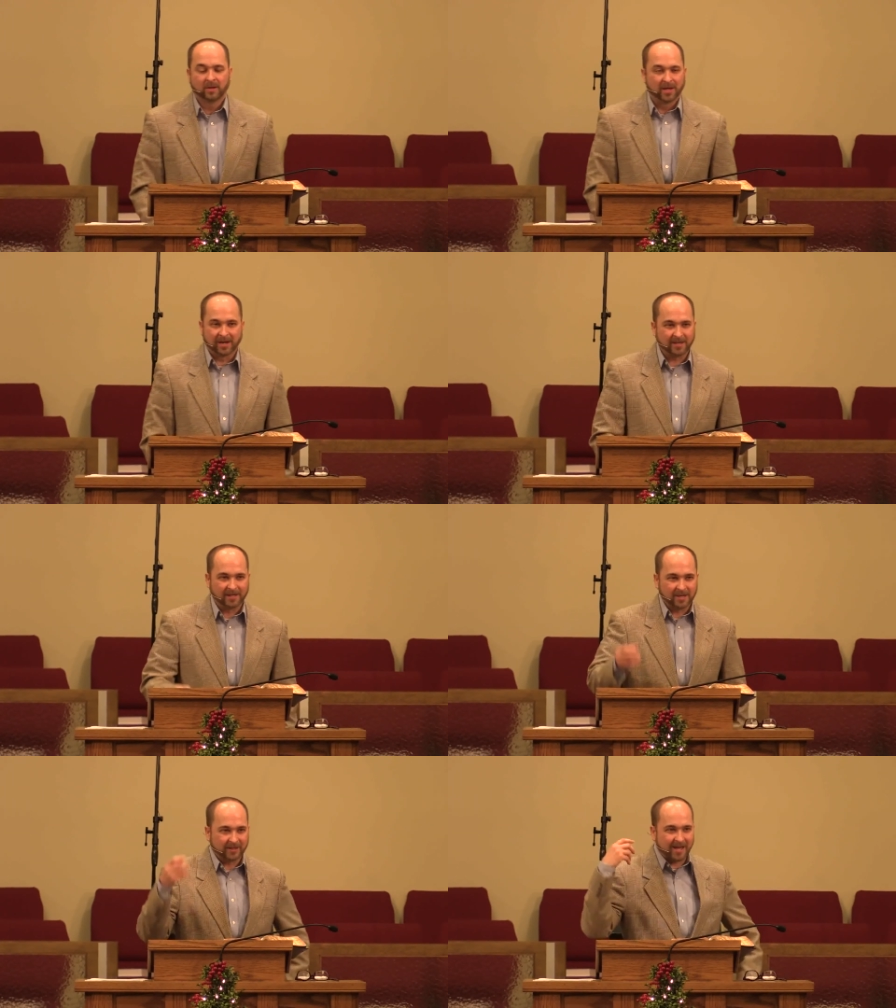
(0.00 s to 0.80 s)
He,
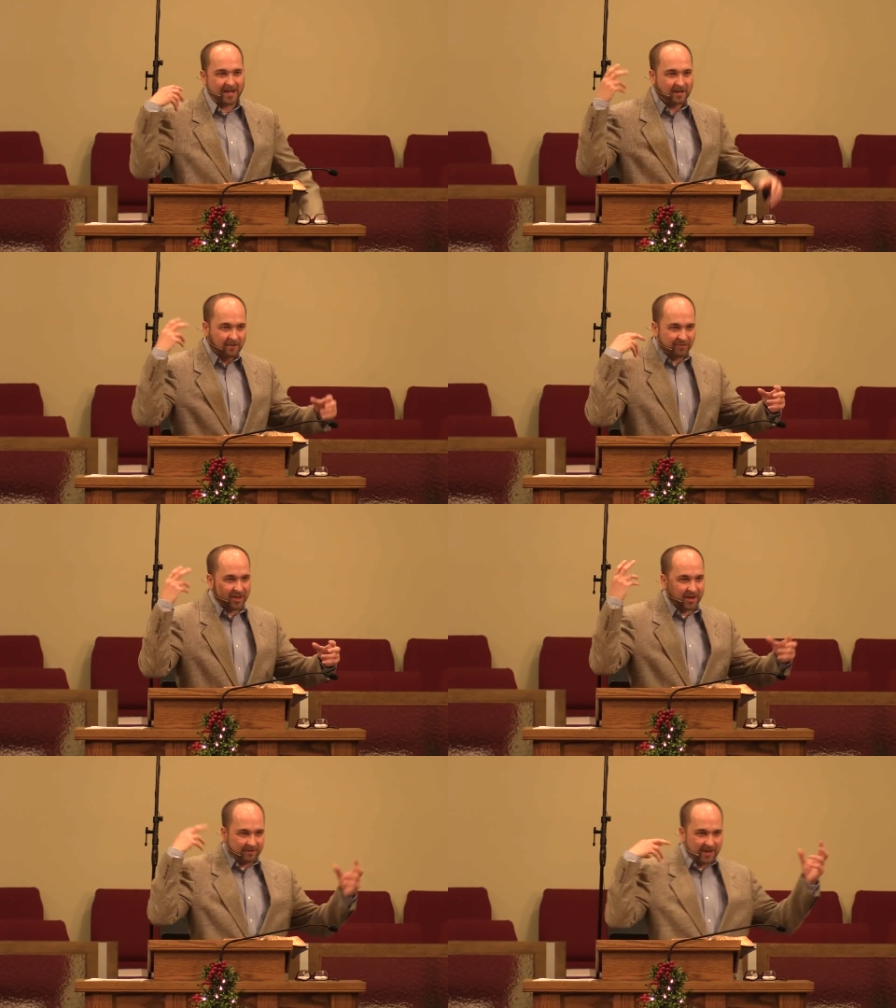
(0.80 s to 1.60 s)
he's not that
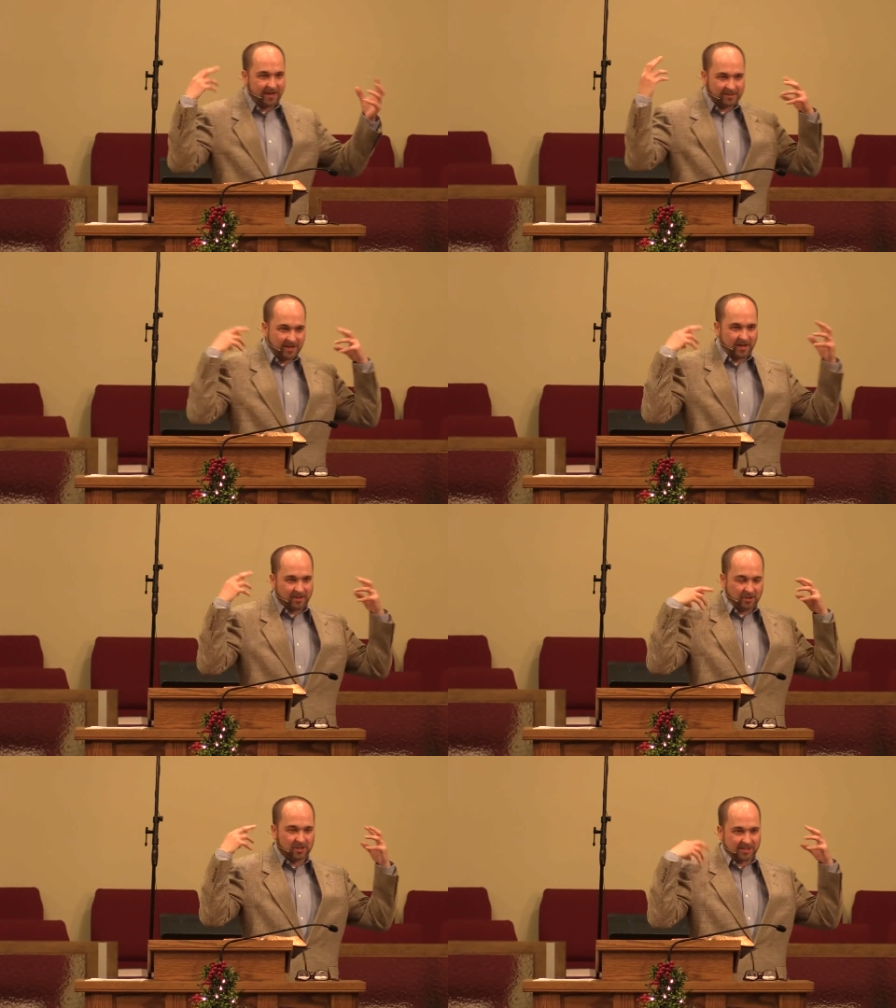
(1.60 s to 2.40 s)
thing that uh,
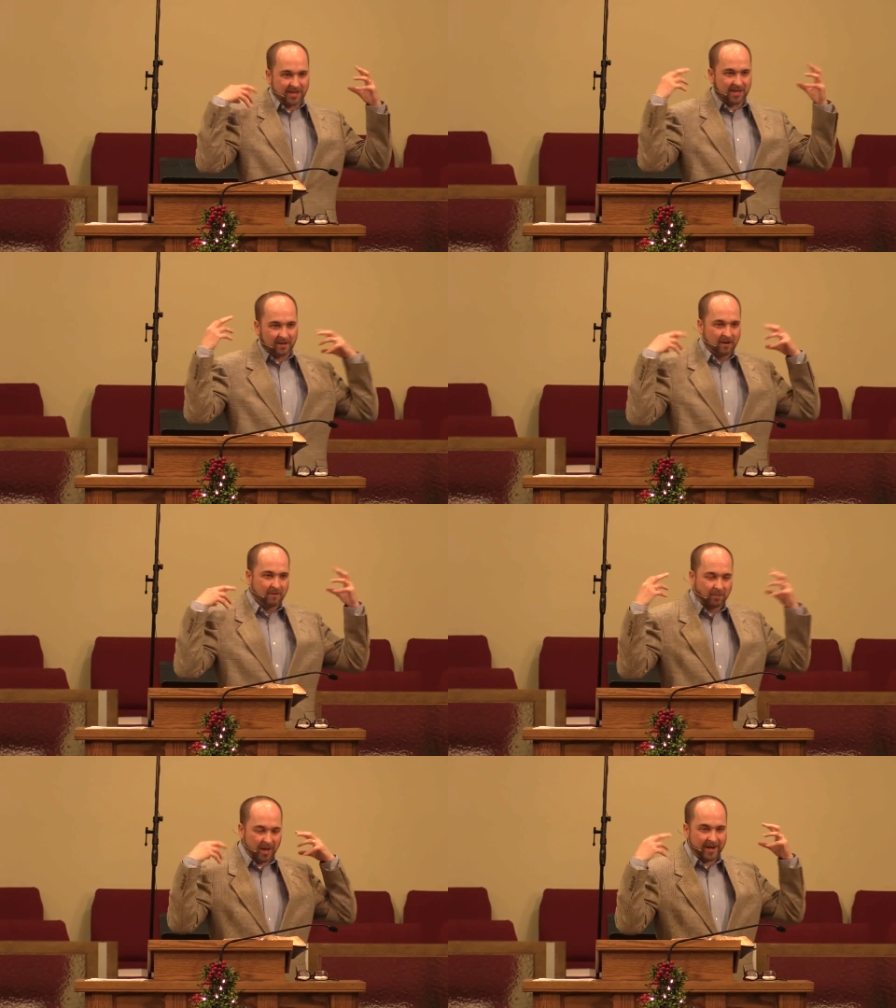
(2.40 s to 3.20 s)
you see
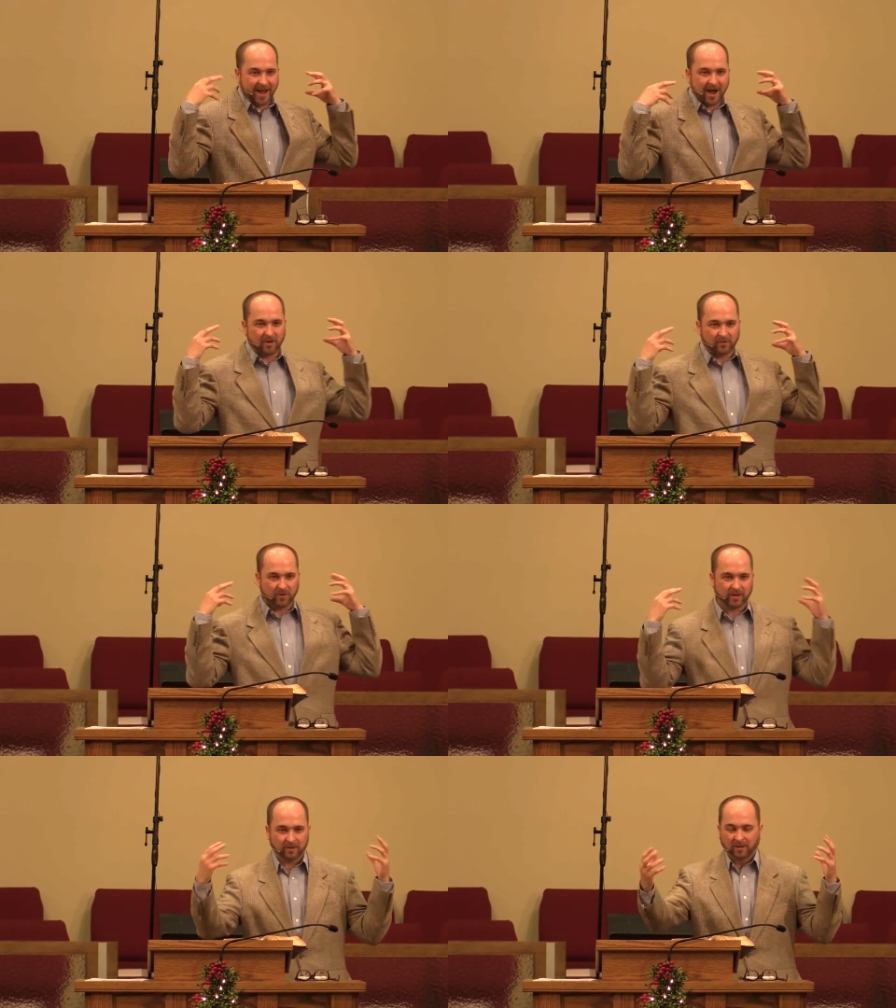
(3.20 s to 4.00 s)
played out
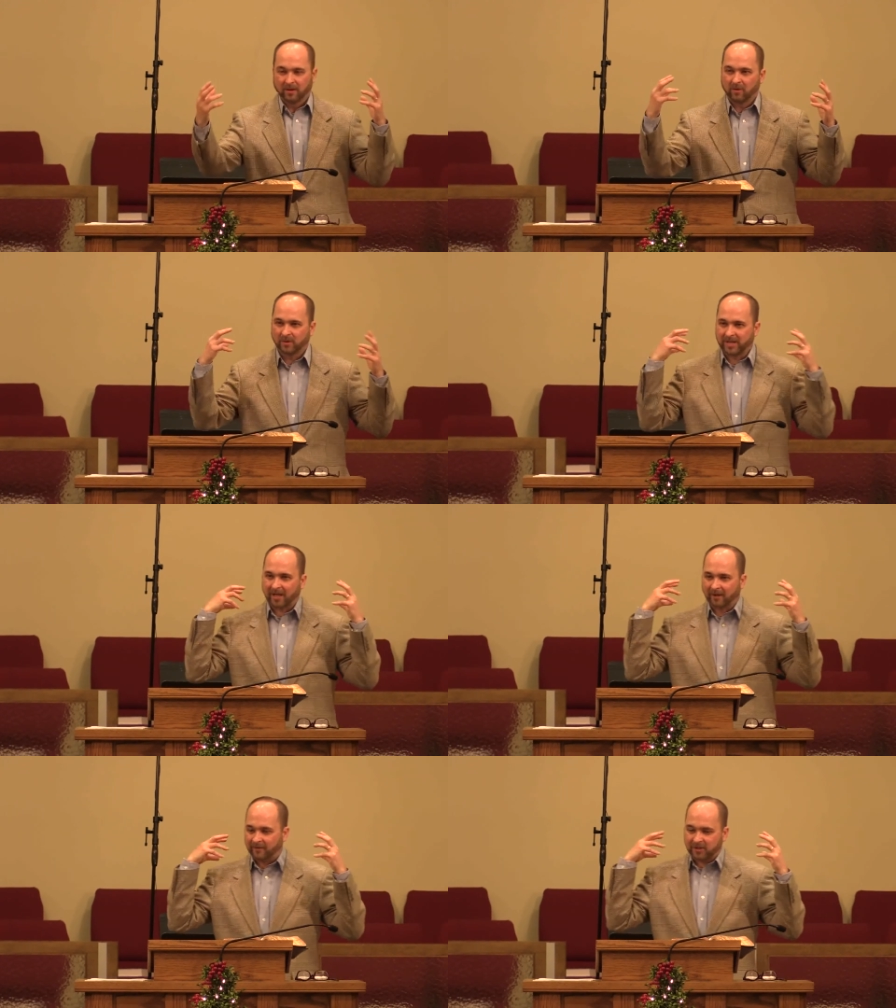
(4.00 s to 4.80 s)
on, on
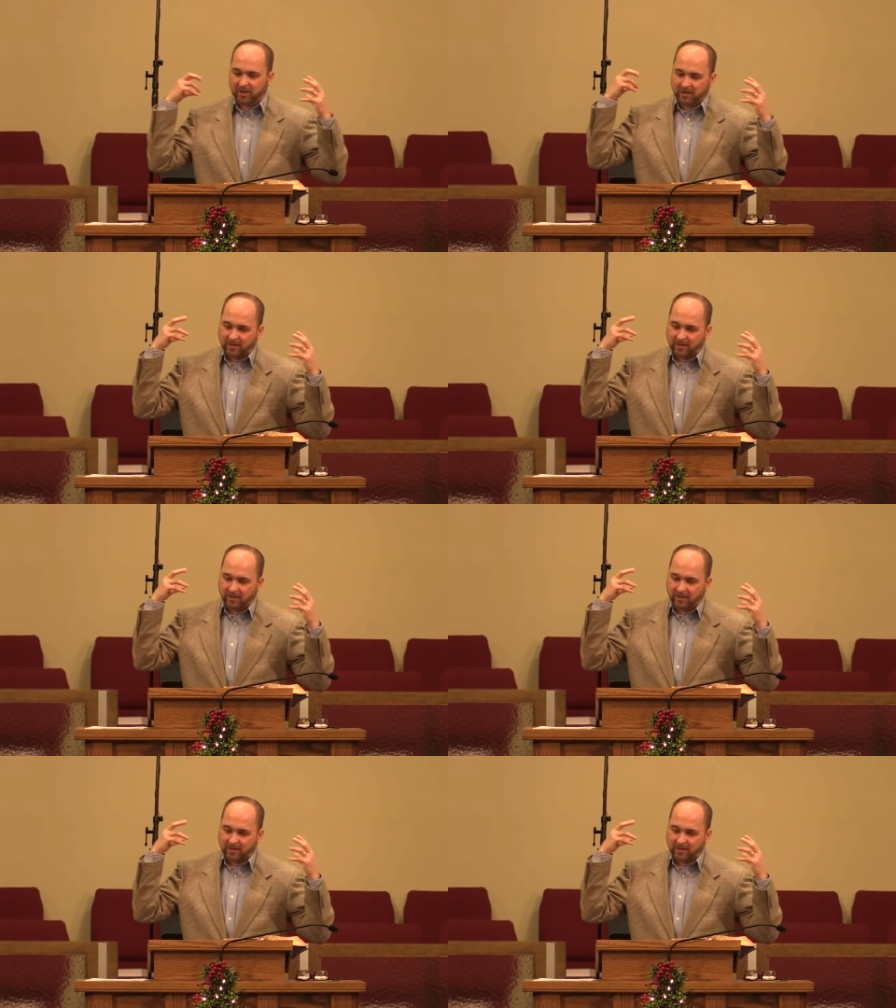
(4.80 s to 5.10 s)
television.